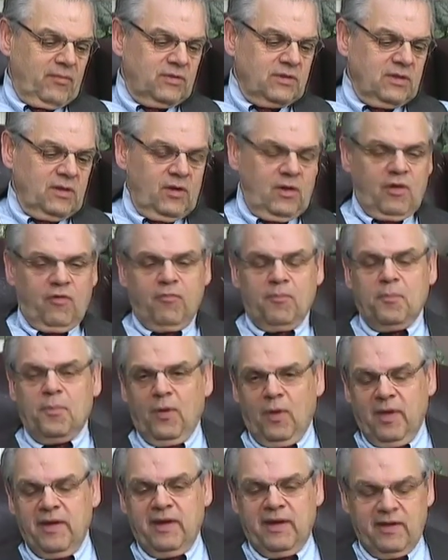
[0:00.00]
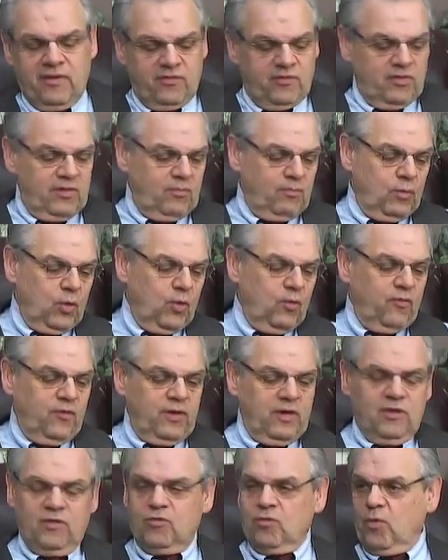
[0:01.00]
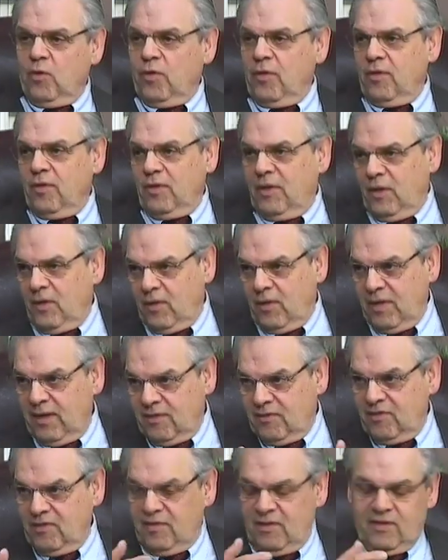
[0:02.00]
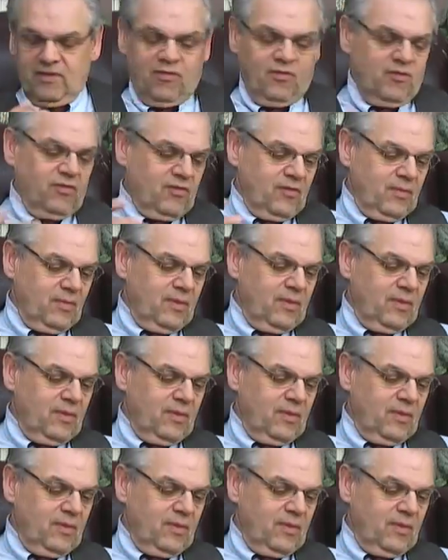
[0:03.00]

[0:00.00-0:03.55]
seen enough plays and movies where it's